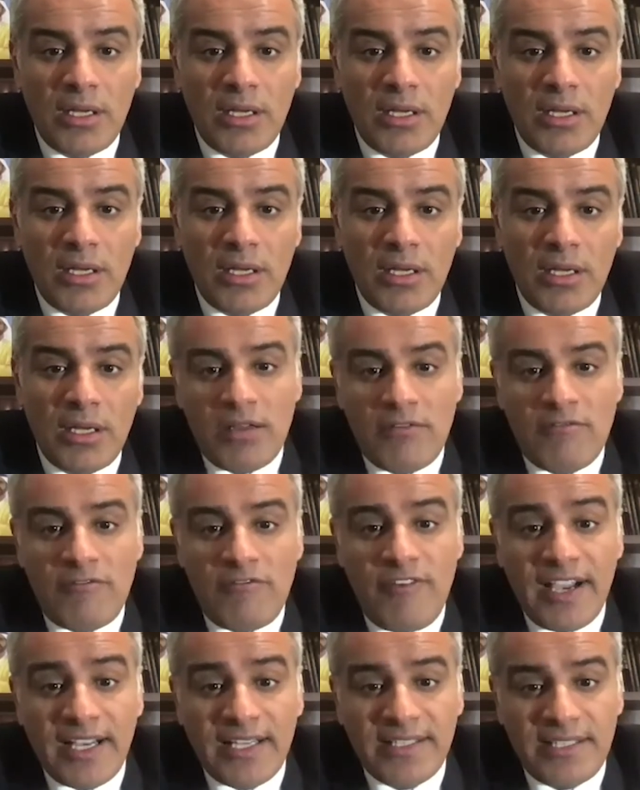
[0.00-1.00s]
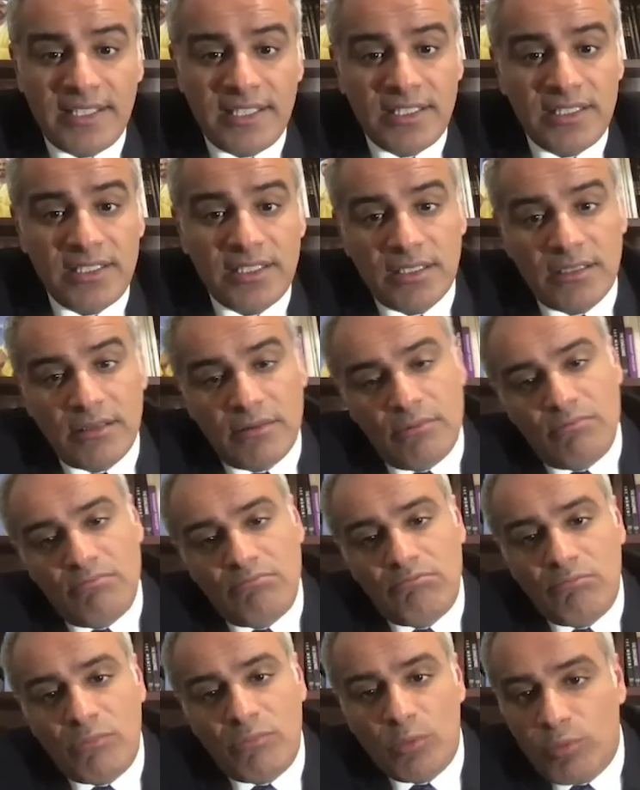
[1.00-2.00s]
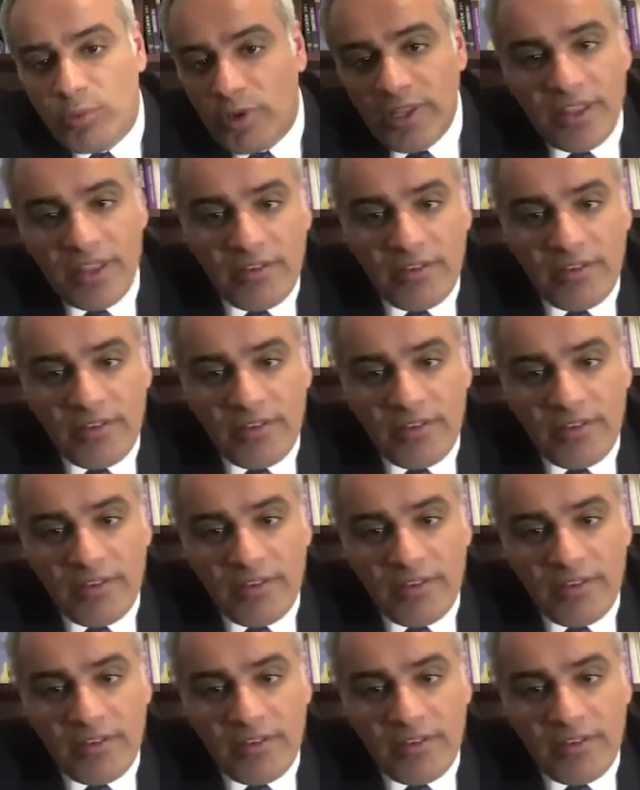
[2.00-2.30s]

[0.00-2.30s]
infected with